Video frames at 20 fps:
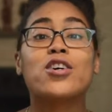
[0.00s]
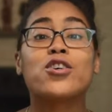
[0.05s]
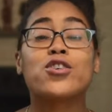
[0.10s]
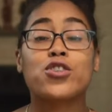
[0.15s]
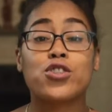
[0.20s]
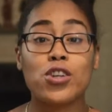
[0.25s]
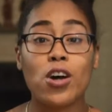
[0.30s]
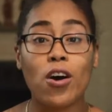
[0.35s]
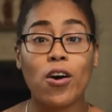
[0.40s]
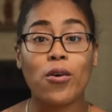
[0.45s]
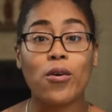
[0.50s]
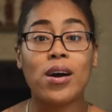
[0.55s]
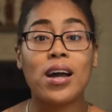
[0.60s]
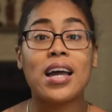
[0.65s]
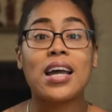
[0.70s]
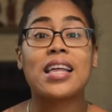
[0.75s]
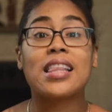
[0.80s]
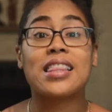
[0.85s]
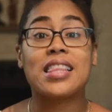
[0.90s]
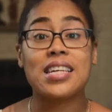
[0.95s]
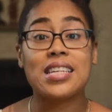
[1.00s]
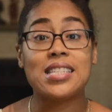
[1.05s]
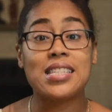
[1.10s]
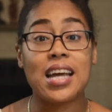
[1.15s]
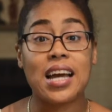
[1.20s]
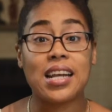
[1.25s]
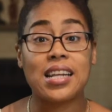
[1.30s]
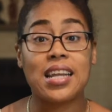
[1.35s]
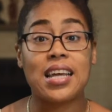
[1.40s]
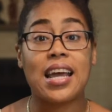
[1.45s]
So this
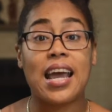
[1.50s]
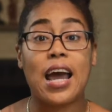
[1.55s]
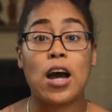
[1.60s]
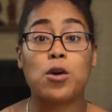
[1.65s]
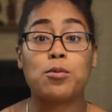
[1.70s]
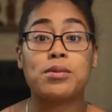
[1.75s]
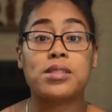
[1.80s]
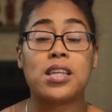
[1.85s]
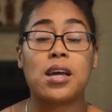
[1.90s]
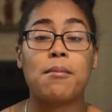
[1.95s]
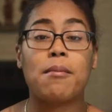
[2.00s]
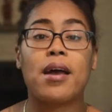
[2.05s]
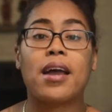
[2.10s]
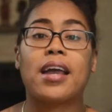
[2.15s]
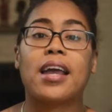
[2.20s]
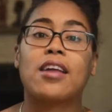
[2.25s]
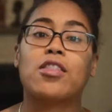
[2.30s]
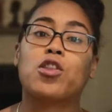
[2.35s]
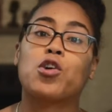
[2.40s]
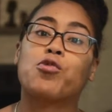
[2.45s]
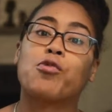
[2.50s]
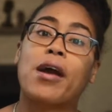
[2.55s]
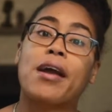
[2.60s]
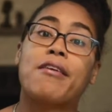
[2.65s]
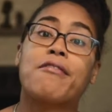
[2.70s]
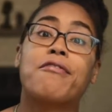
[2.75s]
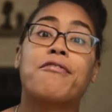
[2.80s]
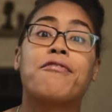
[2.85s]
technique helps them get the right